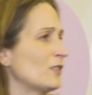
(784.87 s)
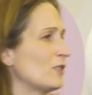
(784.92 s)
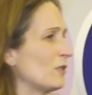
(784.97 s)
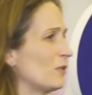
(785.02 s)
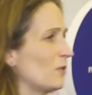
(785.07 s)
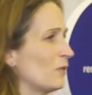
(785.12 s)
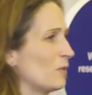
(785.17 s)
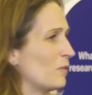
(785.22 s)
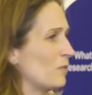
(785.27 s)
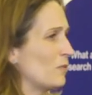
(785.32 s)

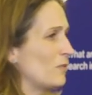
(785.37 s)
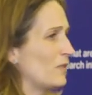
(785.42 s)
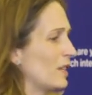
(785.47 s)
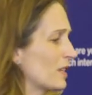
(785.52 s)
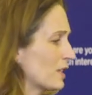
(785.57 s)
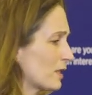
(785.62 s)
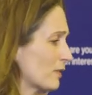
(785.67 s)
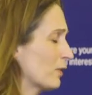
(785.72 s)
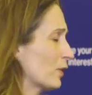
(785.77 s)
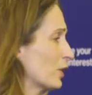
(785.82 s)
do
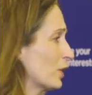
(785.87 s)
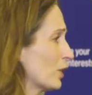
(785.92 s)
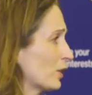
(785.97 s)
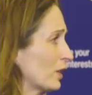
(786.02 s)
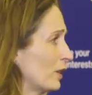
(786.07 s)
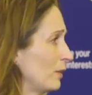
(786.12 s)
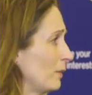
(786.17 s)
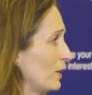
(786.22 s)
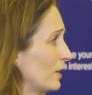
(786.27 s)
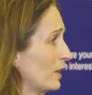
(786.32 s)
this for your
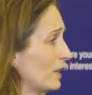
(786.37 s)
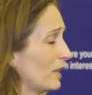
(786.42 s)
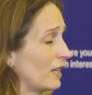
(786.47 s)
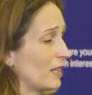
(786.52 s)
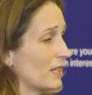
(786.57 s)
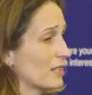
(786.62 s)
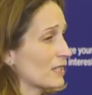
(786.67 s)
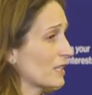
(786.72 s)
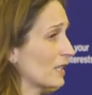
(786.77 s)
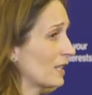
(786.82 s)
community
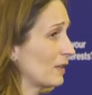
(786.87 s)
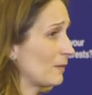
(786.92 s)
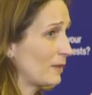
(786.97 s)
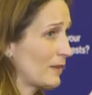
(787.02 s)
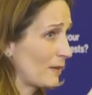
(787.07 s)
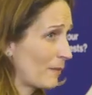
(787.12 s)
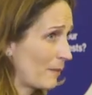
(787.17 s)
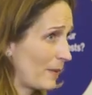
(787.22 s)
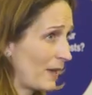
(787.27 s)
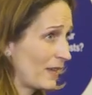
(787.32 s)
and it's going to be
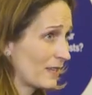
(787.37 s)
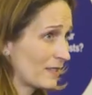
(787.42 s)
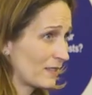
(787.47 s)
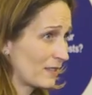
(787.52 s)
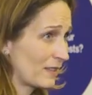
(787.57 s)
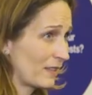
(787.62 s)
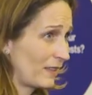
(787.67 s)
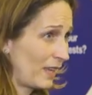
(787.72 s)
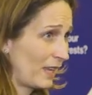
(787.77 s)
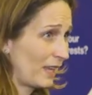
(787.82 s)
the
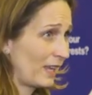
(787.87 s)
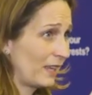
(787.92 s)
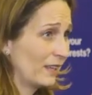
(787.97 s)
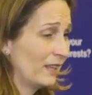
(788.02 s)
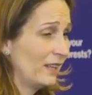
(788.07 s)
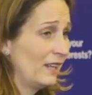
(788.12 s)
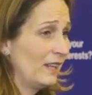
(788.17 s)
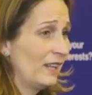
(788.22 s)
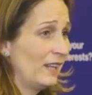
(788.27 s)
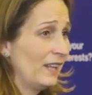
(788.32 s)
best
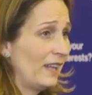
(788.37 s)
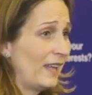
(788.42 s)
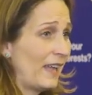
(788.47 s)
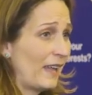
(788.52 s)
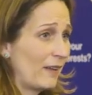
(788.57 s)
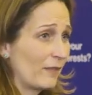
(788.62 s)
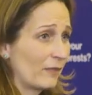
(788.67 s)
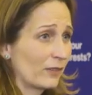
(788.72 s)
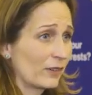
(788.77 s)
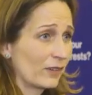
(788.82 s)
thing
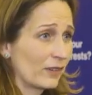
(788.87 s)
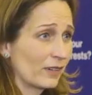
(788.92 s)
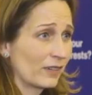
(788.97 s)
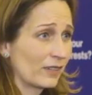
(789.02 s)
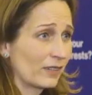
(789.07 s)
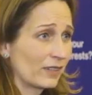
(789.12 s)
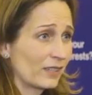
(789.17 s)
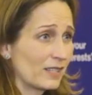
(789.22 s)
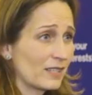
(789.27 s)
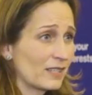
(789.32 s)
ever,
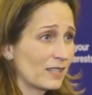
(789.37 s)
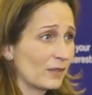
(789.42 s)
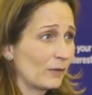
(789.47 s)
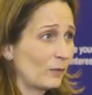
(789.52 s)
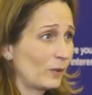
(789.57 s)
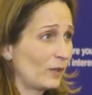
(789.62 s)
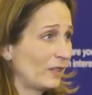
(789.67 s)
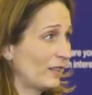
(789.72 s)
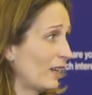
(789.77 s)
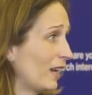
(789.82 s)
because it
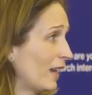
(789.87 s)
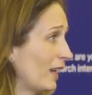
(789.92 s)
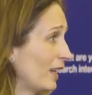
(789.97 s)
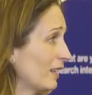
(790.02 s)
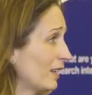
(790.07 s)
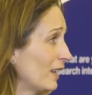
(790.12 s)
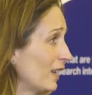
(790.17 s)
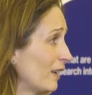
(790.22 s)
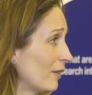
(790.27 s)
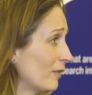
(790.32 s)
would
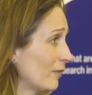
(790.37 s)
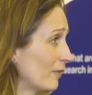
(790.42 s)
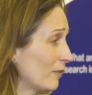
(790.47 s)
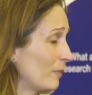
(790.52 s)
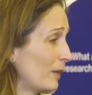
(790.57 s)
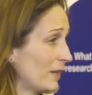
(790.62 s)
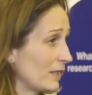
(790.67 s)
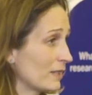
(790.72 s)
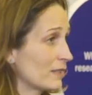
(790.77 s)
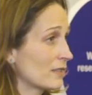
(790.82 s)
not have
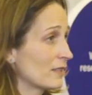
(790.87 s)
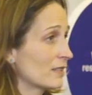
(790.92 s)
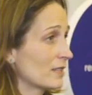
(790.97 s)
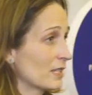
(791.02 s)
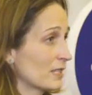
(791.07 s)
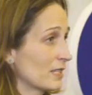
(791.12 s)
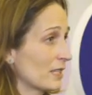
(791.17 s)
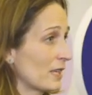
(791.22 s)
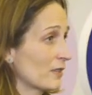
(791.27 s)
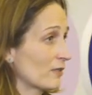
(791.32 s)
been
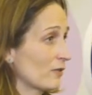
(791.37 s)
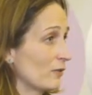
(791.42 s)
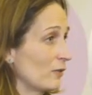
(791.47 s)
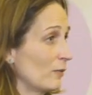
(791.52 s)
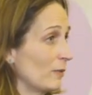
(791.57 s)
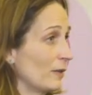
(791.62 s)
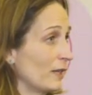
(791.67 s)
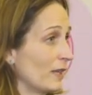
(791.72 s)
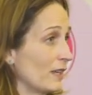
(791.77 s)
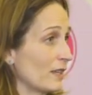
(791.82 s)

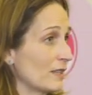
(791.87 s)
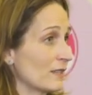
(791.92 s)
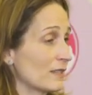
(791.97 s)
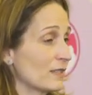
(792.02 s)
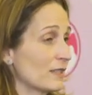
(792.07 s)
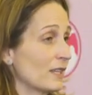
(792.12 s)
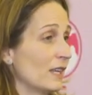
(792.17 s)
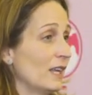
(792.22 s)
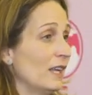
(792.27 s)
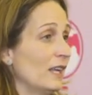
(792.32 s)
successful
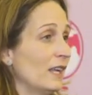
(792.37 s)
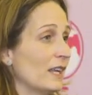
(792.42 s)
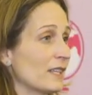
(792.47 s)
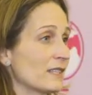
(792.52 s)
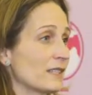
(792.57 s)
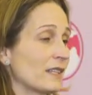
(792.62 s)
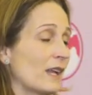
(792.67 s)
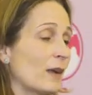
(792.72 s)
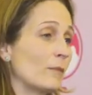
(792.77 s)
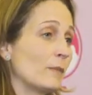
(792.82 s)
because
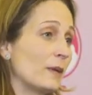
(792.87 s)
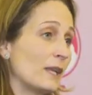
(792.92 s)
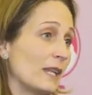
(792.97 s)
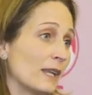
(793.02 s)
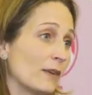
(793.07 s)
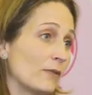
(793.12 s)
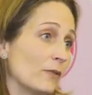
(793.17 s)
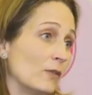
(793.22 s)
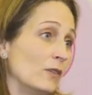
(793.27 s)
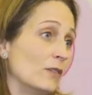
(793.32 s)
it's not
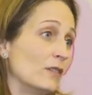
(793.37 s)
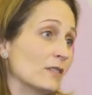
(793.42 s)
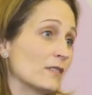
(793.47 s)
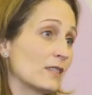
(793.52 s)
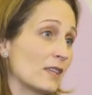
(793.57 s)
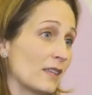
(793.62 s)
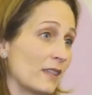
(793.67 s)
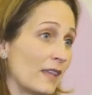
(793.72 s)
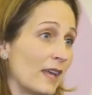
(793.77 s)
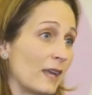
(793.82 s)
meaningful
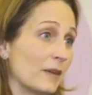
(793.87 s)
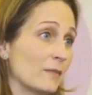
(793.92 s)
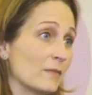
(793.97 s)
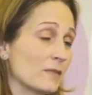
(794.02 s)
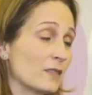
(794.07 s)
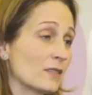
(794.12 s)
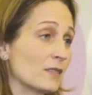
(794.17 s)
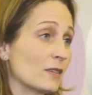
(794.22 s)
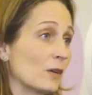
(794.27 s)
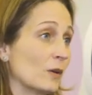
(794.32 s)
to them.
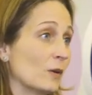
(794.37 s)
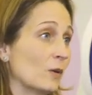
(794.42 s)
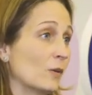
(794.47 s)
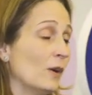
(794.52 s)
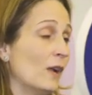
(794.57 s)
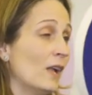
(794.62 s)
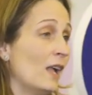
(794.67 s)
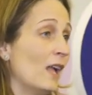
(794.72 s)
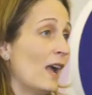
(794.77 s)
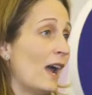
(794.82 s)

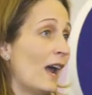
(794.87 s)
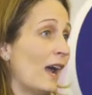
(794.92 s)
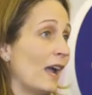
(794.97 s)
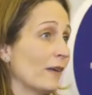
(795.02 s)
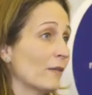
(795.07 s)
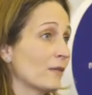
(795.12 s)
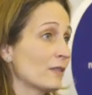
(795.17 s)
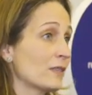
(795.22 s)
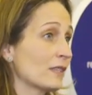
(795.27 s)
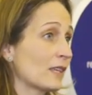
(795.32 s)
So
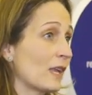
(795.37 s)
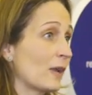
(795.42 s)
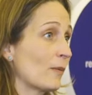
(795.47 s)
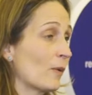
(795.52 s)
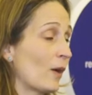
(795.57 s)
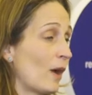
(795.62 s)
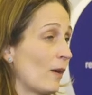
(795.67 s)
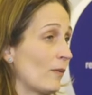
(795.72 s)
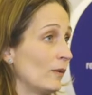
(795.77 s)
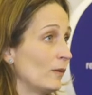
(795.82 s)
I would say
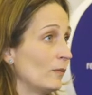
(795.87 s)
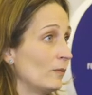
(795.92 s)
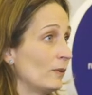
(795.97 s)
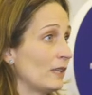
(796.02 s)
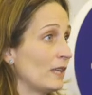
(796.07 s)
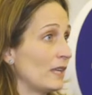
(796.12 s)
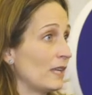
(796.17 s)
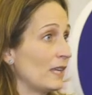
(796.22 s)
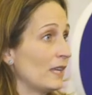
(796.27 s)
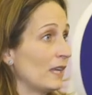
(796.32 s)

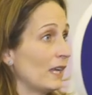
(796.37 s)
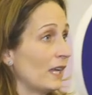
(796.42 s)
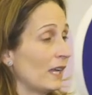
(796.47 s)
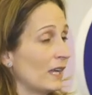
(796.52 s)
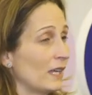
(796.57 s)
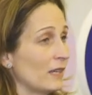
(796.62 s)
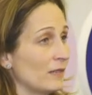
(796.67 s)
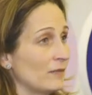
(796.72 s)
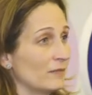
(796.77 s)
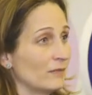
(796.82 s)
probably
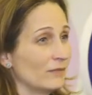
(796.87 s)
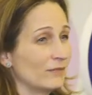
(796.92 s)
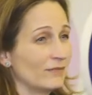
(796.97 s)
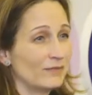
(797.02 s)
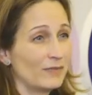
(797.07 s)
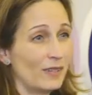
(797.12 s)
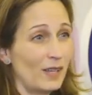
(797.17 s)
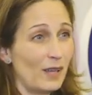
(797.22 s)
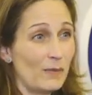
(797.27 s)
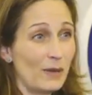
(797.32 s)
um,
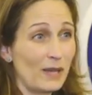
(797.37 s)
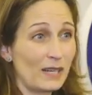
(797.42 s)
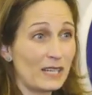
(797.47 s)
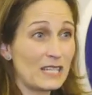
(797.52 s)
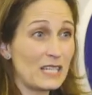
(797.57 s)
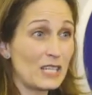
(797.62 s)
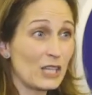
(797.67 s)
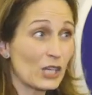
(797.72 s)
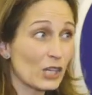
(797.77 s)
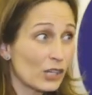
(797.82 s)
about a
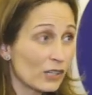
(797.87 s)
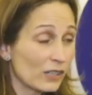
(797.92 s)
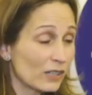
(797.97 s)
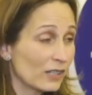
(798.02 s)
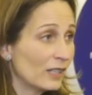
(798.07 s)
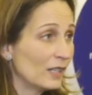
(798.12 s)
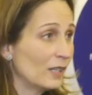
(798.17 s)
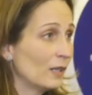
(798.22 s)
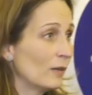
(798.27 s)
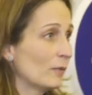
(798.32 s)
year
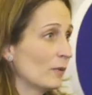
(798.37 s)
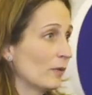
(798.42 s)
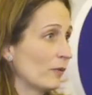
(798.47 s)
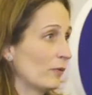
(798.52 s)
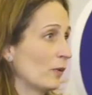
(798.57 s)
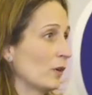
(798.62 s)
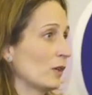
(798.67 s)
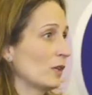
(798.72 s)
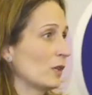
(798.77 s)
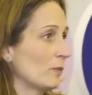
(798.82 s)

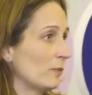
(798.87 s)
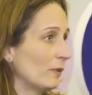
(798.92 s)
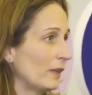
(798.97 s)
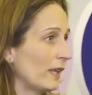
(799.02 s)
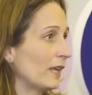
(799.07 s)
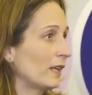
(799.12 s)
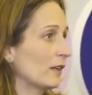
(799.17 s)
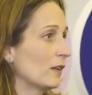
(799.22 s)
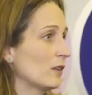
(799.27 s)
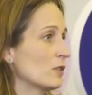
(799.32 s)
before you
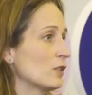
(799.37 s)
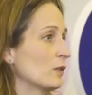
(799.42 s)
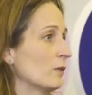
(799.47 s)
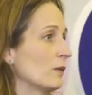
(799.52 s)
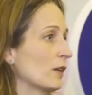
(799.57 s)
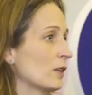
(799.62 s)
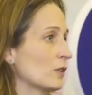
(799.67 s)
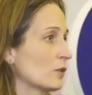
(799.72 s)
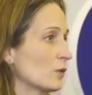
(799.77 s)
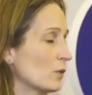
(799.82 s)
plan on
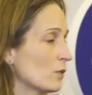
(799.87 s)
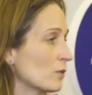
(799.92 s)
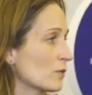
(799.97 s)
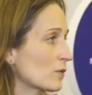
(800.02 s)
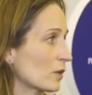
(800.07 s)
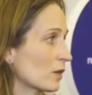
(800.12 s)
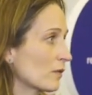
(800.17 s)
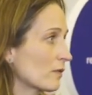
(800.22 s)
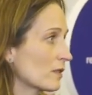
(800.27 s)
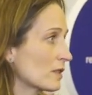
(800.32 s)
doing a true
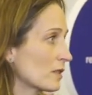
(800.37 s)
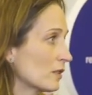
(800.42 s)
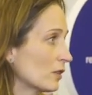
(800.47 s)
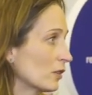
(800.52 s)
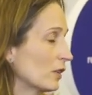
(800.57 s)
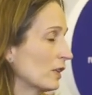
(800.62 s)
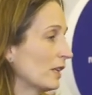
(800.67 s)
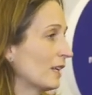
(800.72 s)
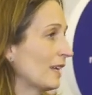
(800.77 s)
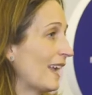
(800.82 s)
service
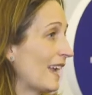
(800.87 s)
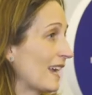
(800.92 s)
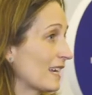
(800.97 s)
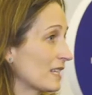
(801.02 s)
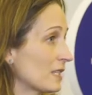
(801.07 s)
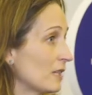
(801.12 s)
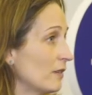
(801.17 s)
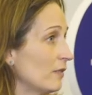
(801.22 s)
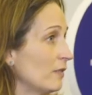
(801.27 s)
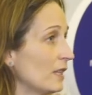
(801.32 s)
learning
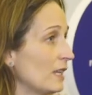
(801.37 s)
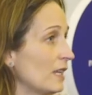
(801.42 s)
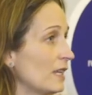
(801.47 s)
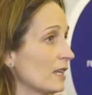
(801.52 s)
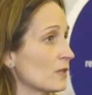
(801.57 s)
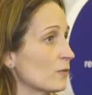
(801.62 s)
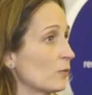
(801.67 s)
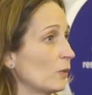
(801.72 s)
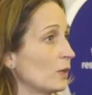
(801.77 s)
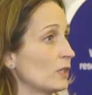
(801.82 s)
activity
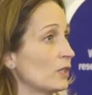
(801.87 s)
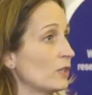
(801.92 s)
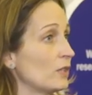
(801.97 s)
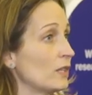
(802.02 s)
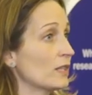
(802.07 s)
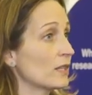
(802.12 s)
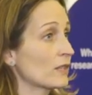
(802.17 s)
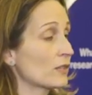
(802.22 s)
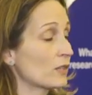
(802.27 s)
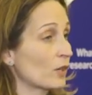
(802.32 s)
is when you
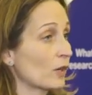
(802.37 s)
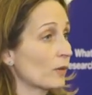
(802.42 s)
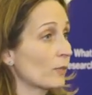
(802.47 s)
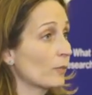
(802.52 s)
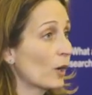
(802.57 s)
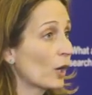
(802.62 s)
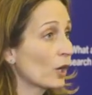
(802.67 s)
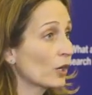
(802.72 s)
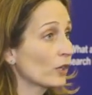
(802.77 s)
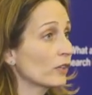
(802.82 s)
need to start
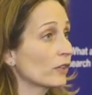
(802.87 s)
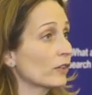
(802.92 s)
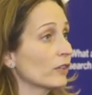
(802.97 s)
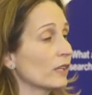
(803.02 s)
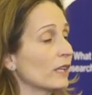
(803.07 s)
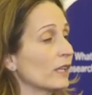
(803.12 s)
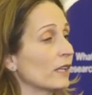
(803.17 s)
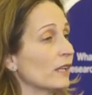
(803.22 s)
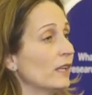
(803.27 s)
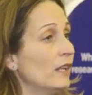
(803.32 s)

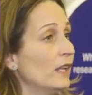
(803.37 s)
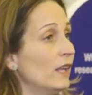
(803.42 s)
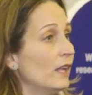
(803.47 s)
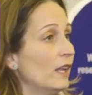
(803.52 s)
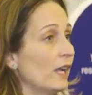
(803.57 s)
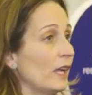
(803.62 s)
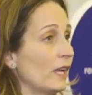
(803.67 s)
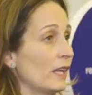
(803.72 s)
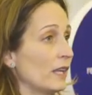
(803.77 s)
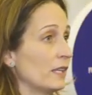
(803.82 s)
partnering
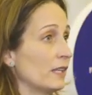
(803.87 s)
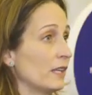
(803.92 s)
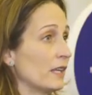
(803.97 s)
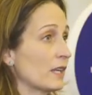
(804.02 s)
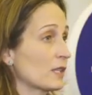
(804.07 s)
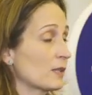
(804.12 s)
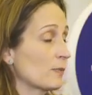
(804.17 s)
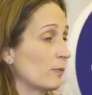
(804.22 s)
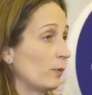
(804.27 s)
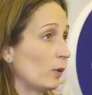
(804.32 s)
and
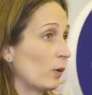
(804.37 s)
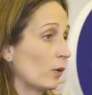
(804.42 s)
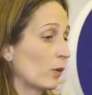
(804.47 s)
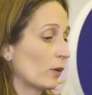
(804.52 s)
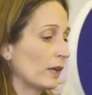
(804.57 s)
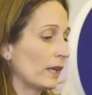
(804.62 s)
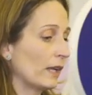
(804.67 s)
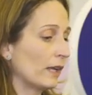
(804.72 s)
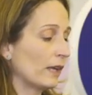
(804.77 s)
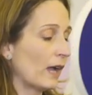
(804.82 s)

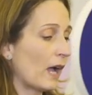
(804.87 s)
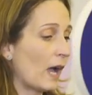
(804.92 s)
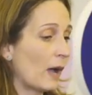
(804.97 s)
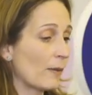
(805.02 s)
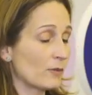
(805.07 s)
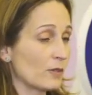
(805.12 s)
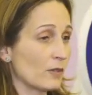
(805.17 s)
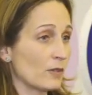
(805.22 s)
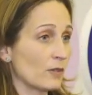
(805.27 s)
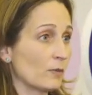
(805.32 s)
exploring
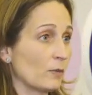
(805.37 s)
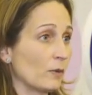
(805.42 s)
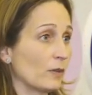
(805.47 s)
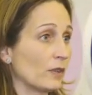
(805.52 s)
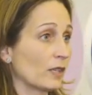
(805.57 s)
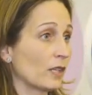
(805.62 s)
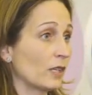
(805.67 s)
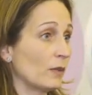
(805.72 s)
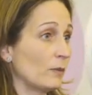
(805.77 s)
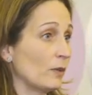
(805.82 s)
options
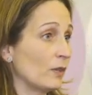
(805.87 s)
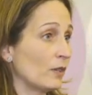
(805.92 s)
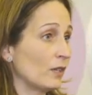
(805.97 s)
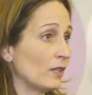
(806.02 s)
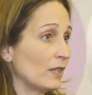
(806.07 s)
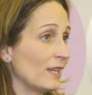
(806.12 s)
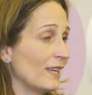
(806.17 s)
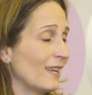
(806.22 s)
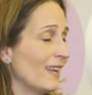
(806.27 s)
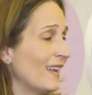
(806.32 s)
with the
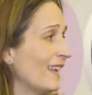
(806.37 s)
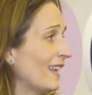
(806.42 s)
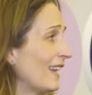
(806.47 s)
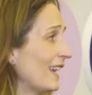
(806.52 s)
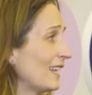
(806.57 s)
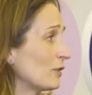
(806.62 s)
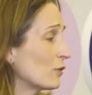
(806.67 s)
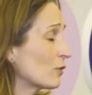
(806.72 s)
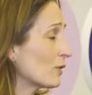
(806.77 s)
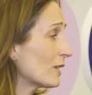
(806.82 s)
community.
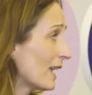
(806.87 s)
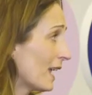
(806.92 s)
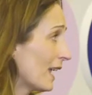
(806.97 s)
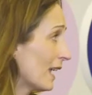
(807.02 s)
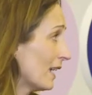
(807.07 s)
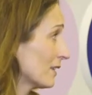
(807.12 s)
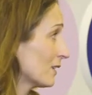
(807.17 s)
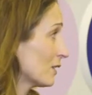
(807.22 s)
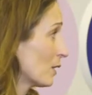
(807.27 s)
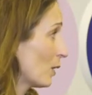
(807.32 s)
And you
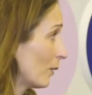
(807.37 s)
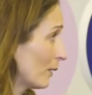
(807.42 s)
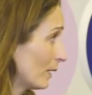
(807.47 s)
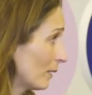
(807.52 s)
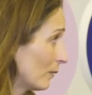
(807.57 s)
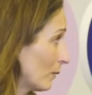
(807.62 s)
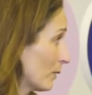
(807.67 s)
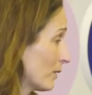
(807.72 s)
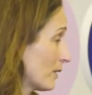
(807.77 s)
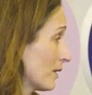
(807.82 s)
can't go
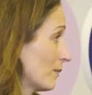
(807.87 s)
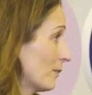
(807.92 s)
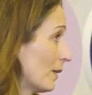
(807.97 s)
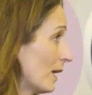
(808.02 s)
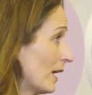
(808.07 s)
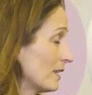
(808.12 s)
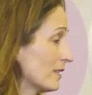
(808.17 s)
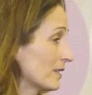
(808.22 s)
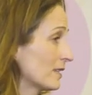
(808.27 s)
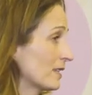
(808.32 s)
in with a
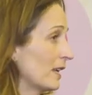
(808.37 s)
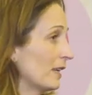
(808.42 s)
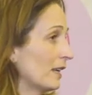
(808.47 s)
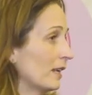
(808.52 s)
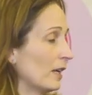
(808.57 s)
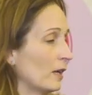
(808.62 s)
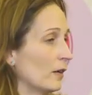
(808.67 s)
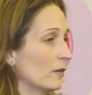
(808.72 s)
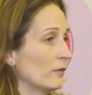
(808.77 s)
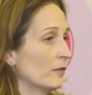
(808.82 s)

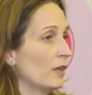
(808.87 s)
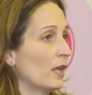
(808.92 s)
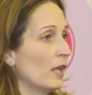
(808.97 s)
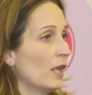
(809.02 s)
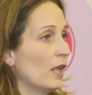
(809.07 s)
mindset of,